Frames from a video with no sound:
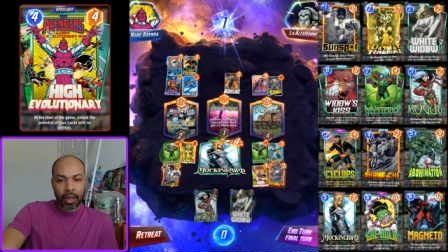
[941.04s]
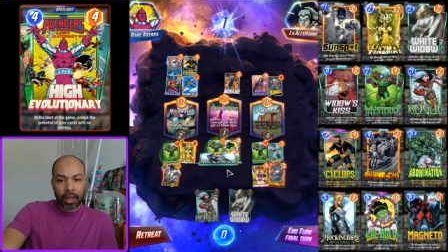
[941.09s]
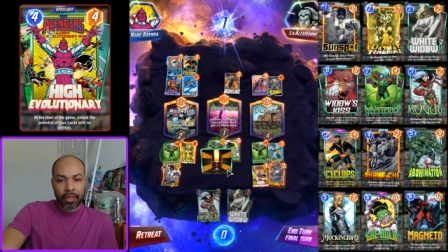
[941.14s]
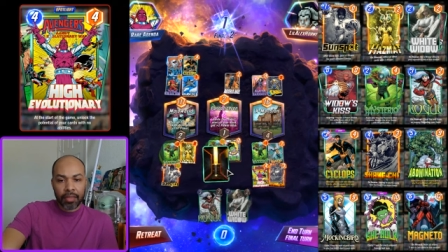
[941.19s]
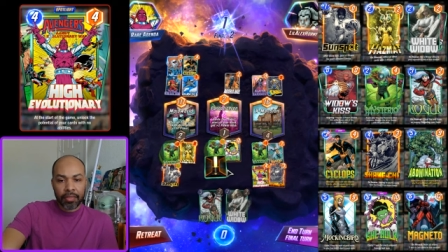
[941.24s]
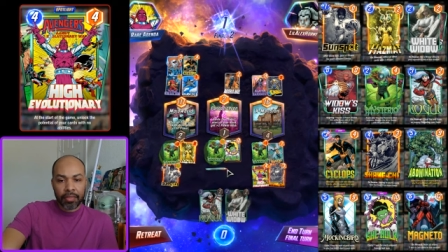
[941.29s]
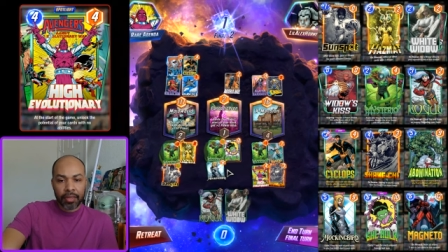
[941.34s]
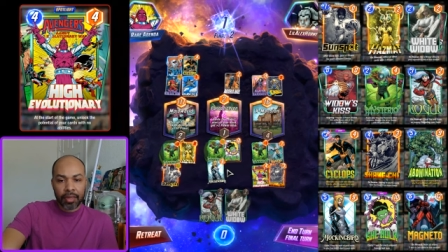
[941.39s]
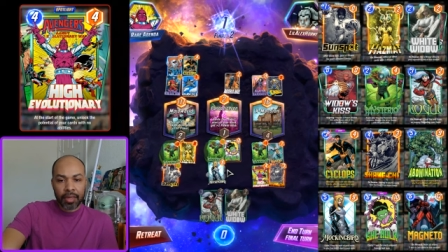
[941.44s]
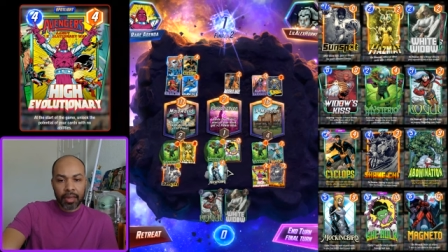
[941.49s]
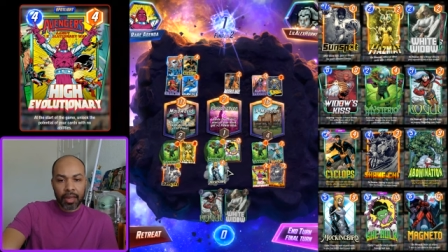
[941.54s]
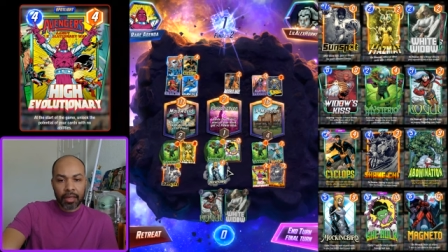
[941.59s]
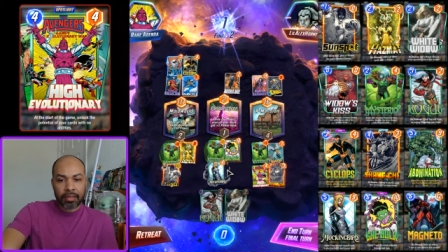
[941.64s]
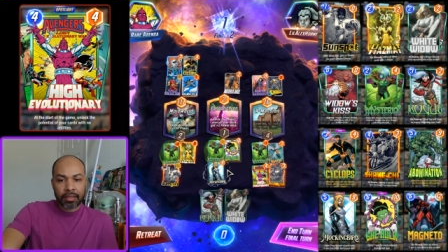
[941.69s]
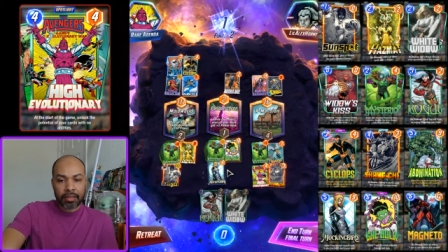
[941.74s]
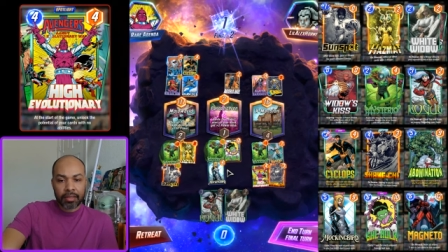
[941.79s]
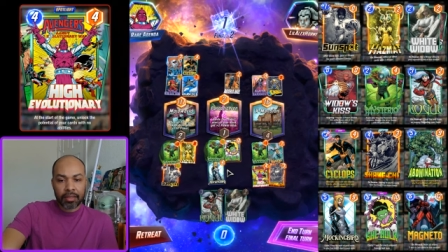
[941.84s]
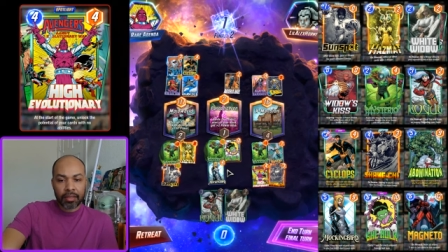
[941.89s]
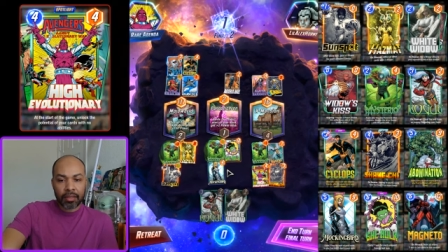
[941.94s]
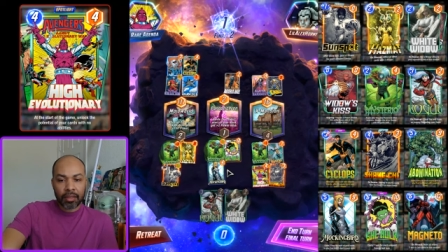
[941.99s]
I think I
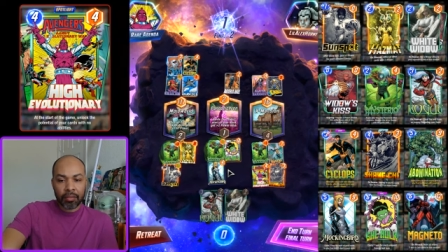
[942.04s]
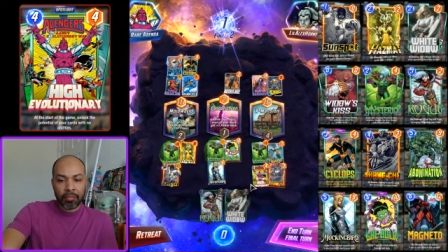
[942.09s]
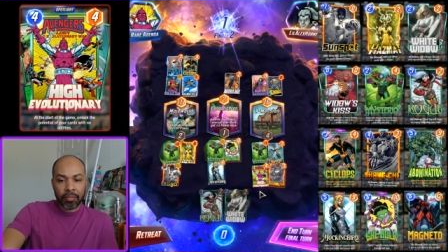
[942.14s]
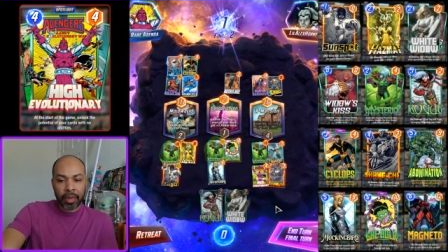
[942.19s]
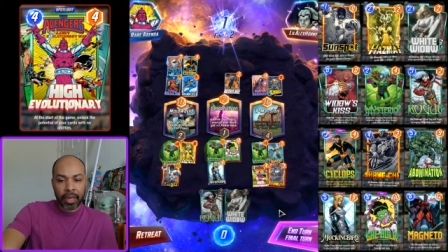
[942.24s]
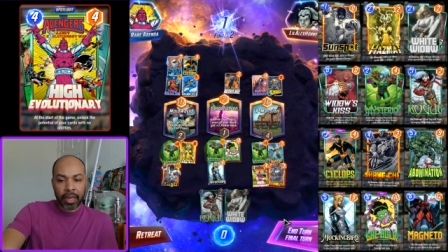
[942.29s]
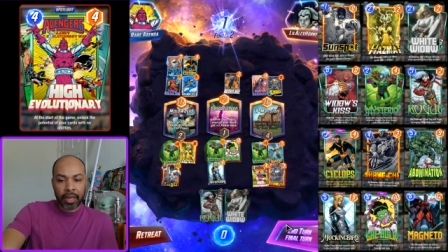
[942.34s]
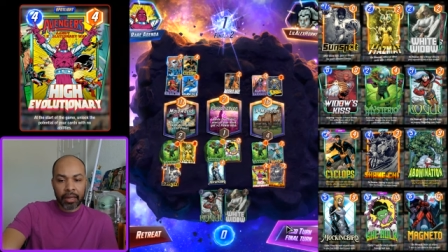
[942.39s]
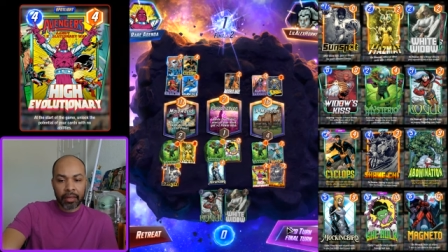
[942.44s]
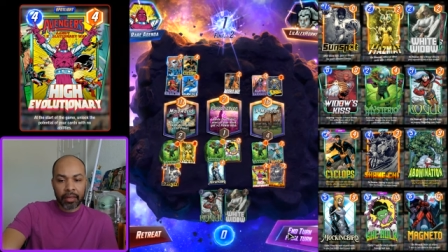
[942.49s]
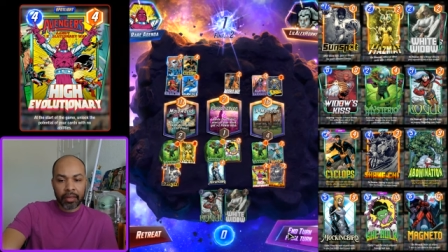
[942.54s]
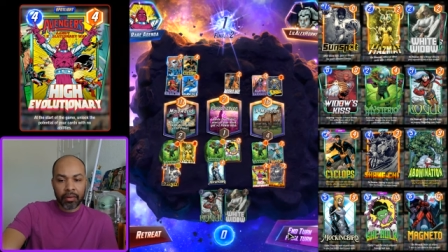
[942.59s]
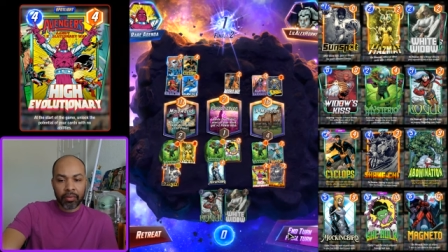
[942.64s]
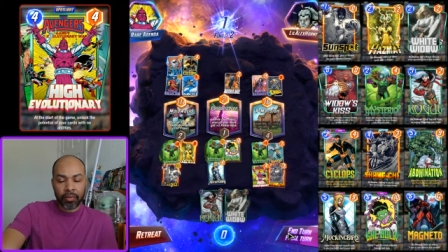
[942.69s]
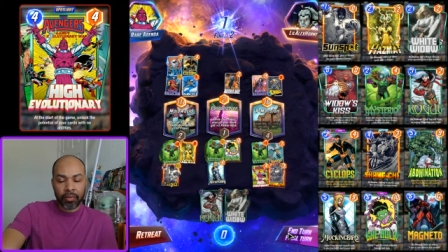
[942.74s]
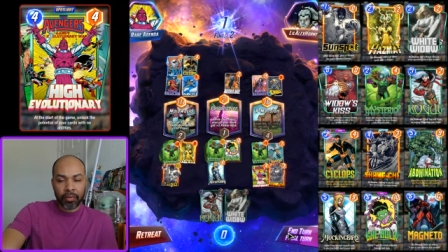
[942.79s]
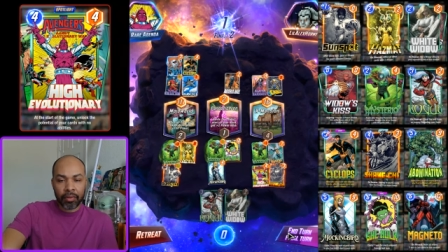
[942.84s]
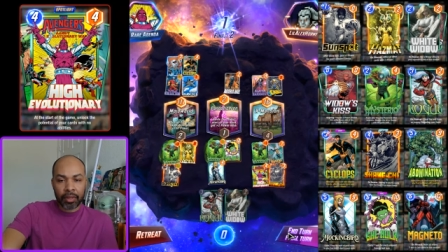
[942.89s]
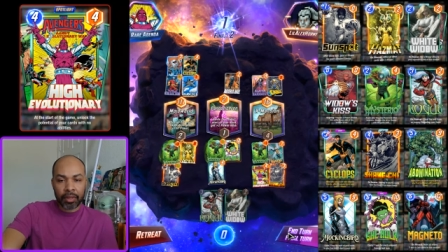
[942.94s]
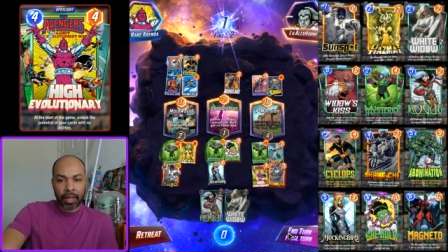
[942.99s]
still
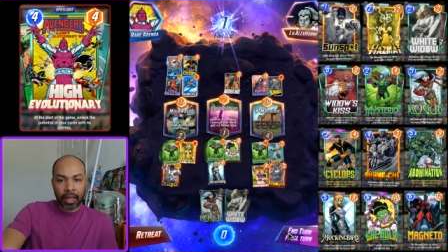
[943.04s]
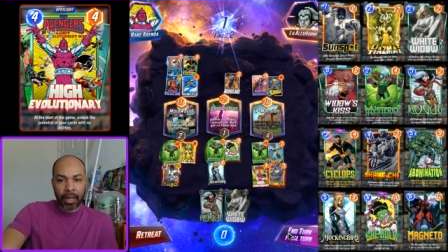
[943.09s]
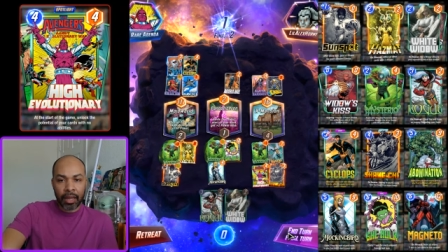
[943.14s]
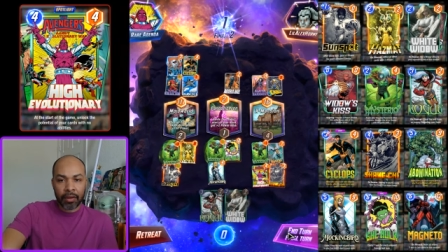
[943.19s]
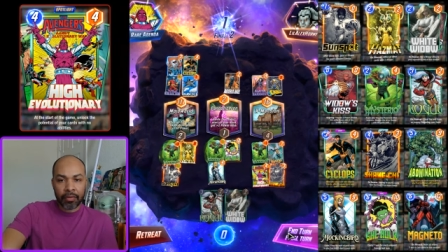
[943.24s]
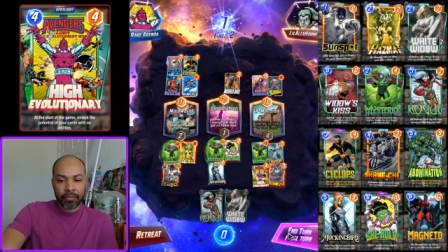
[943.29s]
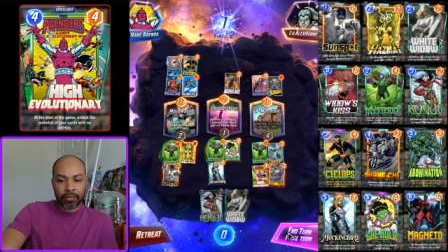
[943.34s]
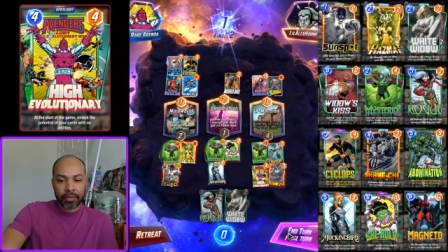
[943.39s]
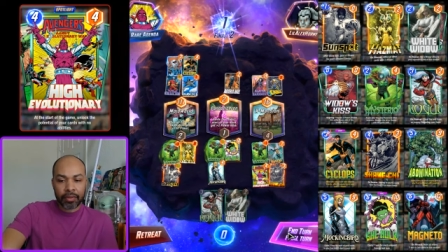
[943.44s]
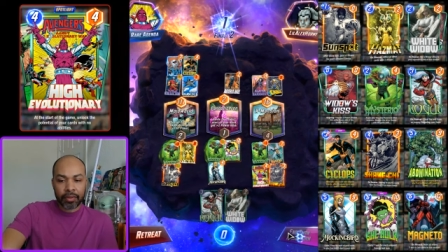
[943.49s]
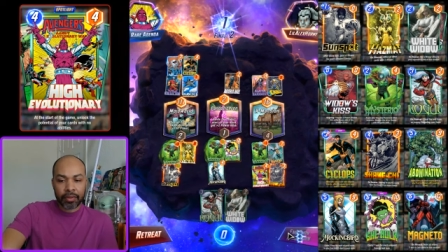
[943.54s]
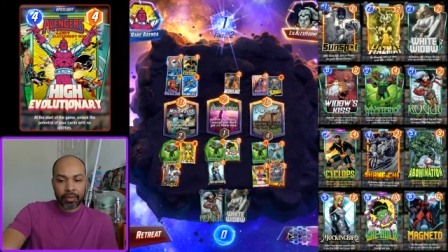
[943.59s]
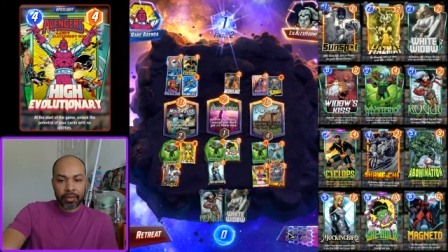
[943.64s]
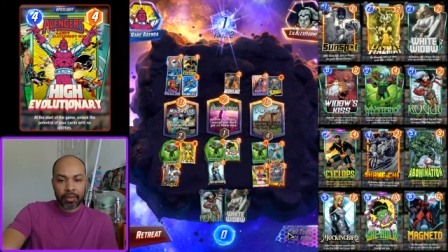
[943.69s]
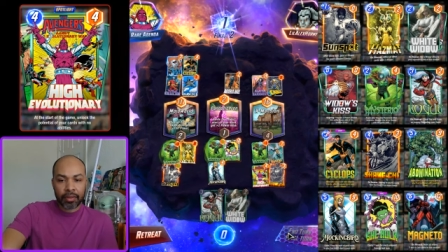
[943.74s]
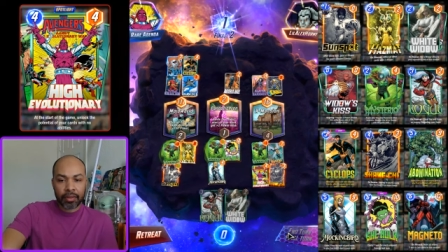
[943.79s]
abandon left.